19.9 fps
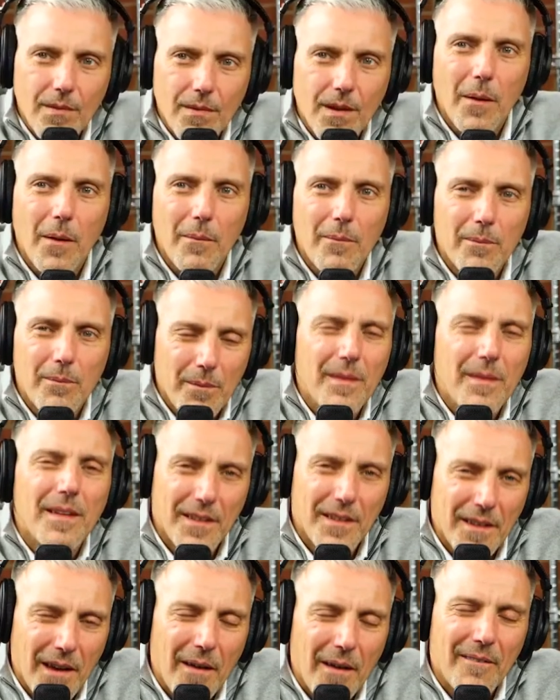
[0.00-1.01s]
right here yep. in front of
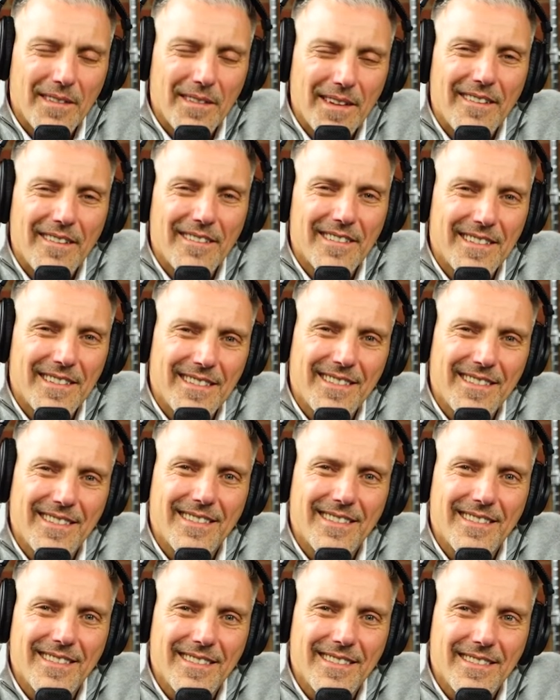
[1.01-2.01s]
me. Yep. When yep. you play
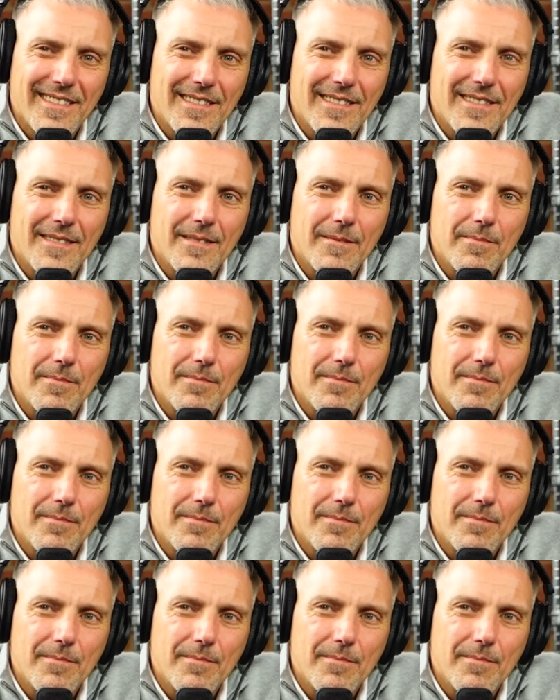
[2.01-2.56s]
it back and it's